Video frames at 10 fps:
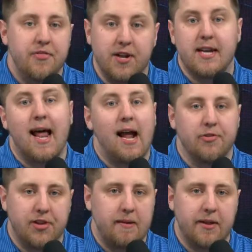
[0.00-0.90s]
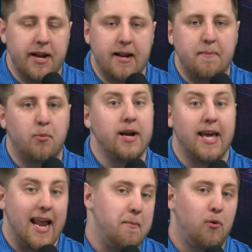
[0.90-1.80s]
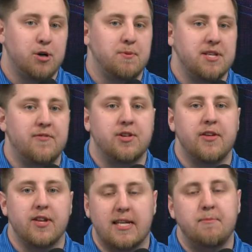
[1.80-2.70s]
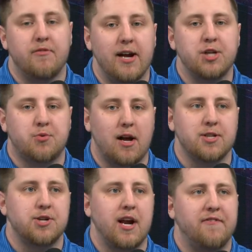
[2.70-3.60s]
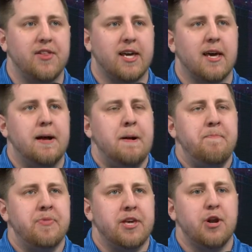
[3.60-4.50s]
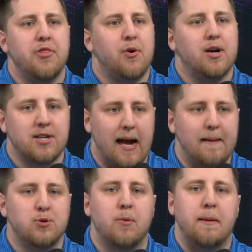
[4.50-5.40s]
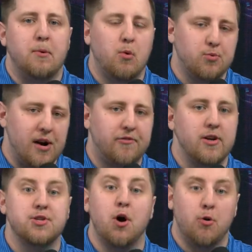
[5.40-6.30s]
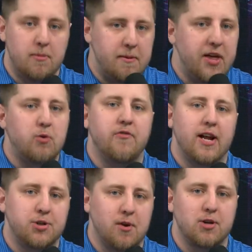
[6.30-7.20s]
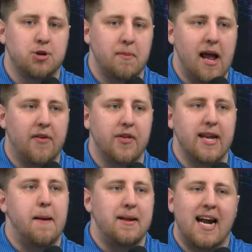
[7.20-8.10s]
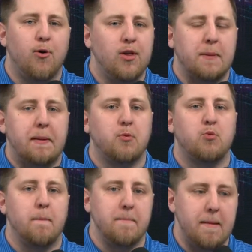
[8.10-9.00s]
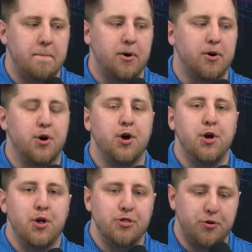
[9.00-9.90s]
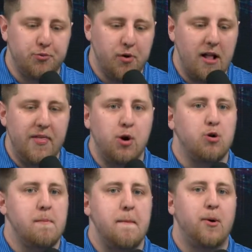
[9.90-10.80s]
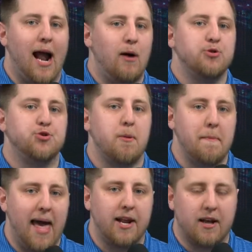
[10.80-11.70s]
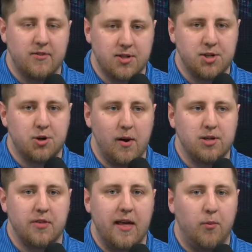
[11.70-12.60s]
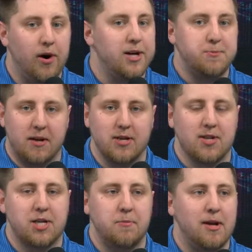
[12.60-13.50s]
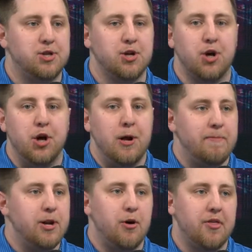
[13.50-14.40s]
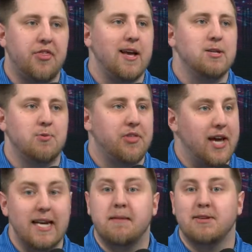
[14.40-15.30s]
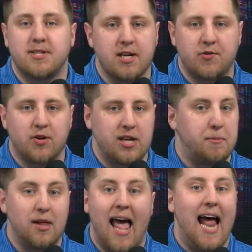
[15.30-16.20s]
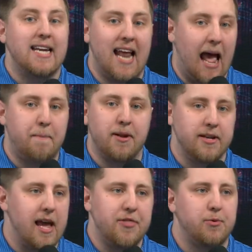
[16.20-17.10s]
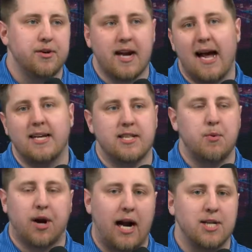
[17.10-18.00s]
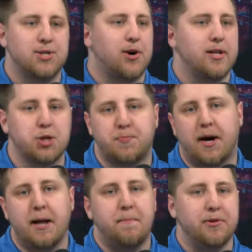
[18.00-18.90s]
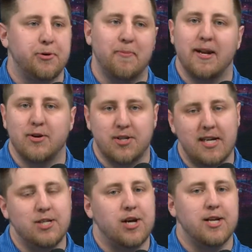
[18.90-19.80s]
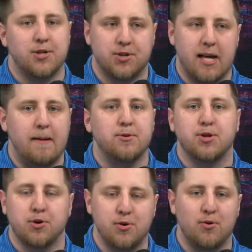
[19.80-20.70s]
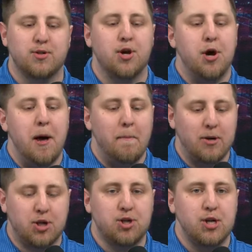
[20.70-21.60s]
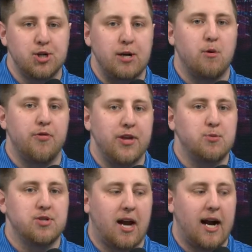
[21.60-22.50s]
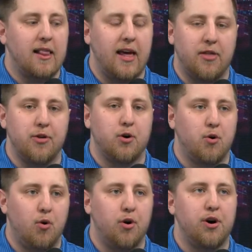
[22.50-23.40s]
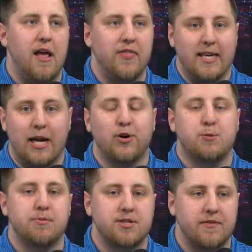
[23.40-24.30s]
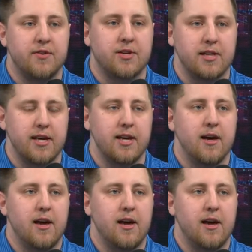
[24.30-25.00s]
the Denial team that ended up winning it, and more specifically the Team Revenge roster. And I feel like you know, there are times when people will reference, oh, remember that Revenge roster back in the day, but not a whole lot of people remember the run. They don't remember how dramatic of a situation that was because, like you mentioned, you know, the things with like Enigma 6, for example, hadn't happened yet. There were guys that were kind of starting to sprout up a little bit, your TJs, your Temps, your Hooks, but just in general, this was kind of like the core, and the year specifically,